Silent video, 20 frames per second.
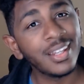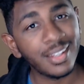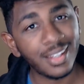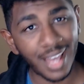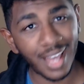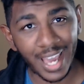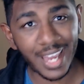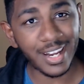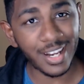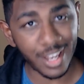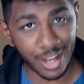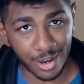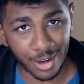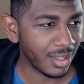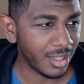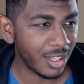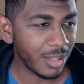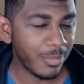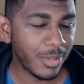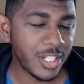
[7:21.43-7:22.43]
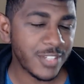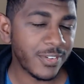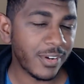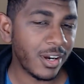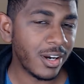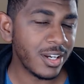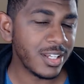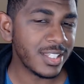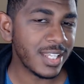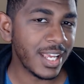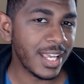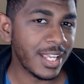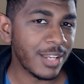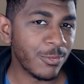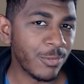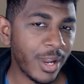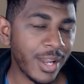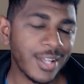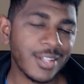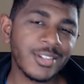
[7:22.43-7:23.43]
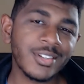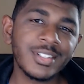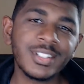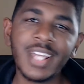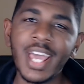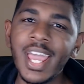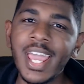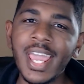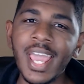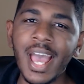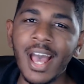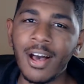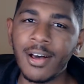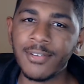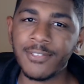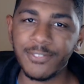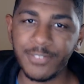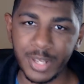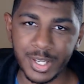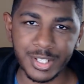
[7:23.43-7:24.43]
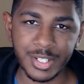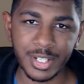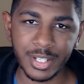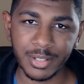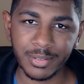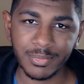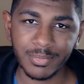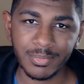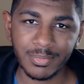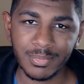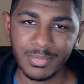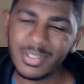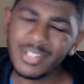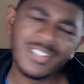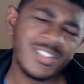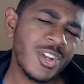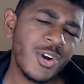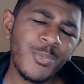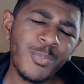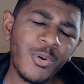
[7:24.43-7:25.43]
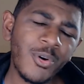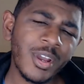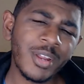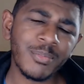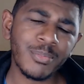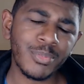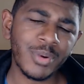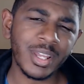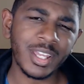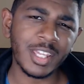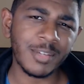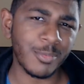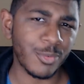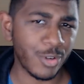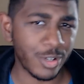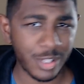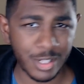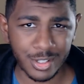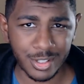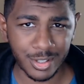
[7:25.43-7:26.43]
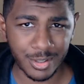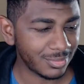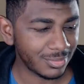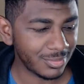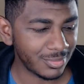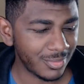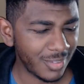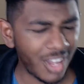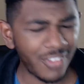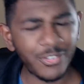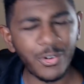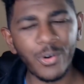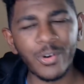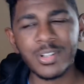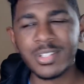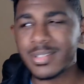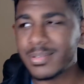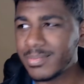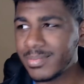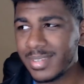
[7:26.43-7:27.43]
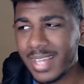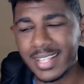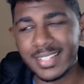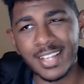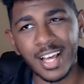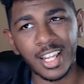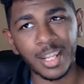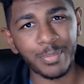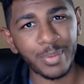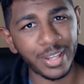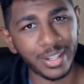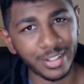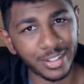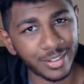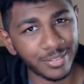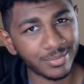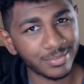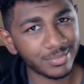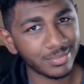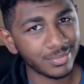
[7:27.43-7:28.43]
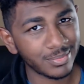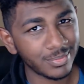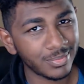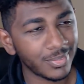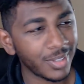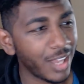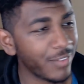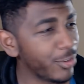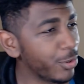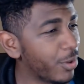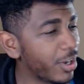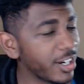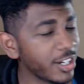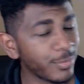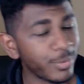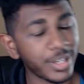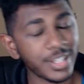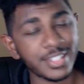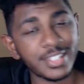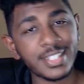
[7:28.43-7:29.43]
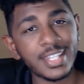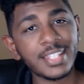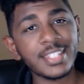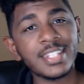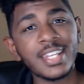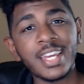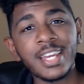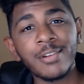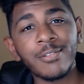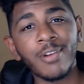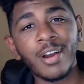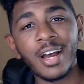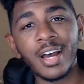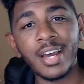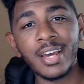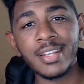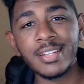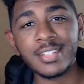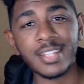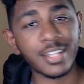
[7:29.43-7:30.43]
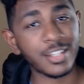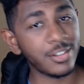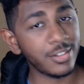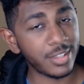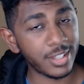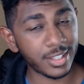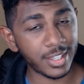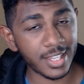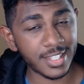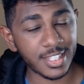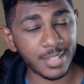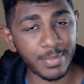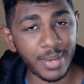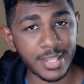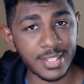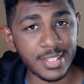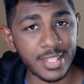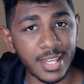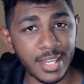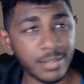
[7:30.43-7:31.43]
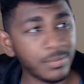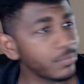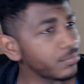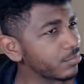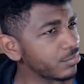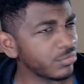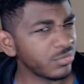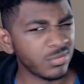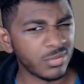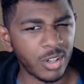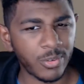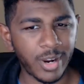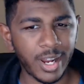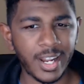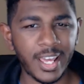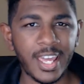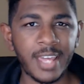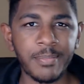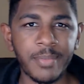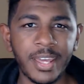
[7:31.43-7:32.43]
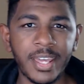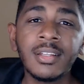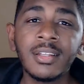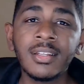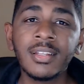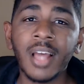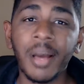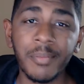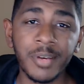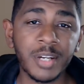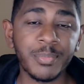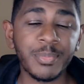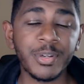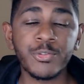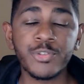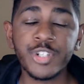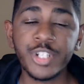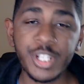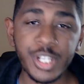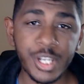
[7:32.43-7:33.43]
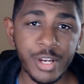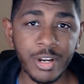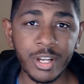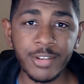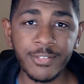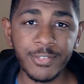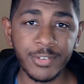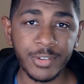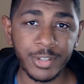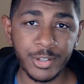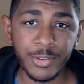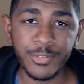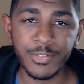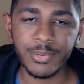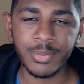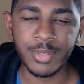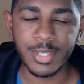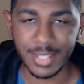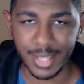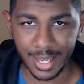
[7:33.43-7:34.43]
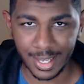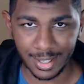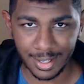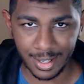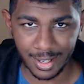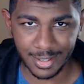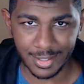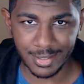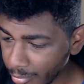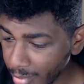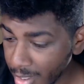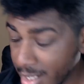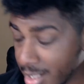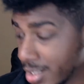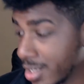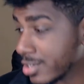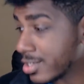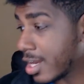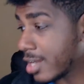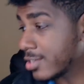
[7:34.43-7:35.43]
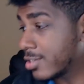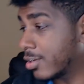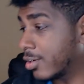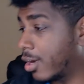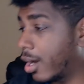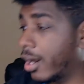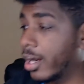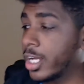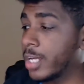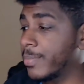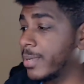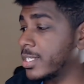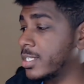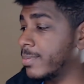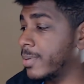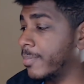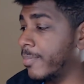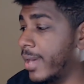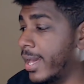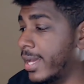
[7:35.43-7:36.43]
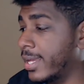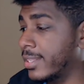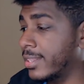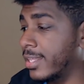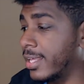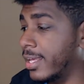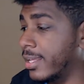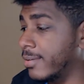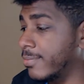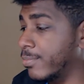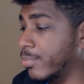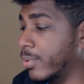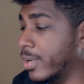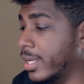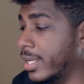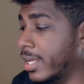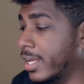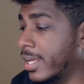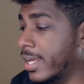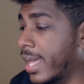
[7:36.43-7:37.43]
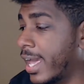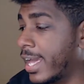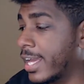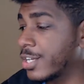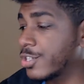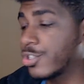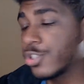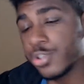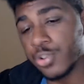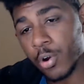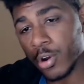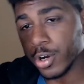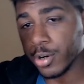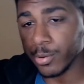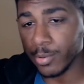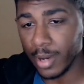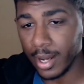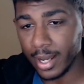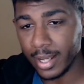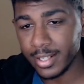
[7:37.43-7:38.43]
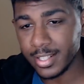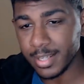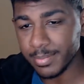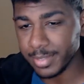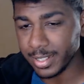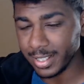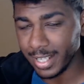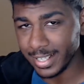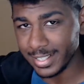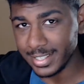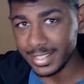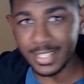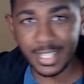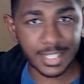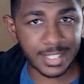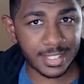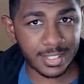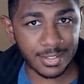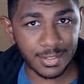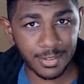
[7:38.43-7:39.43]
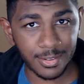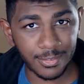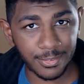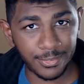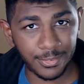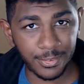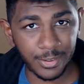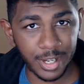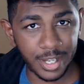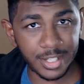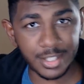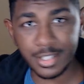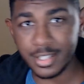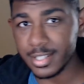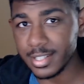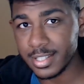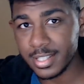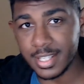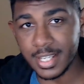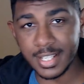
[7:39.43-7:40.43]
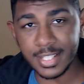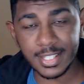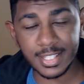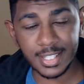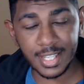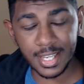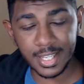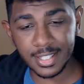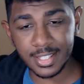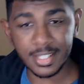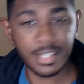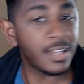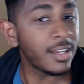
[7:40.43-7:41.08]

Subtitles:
I know. But as far as a regular day out fishing, there's no point in bringing more than 2. Of course, that's all opinion. If you wanted to bring 16 rods and you think that's the best thing, go right ahead, man. I'm going to be cheering for you from the sidelines. There's also an argument to be made that bringing a shorter rod, something like 6 foot, 6'6",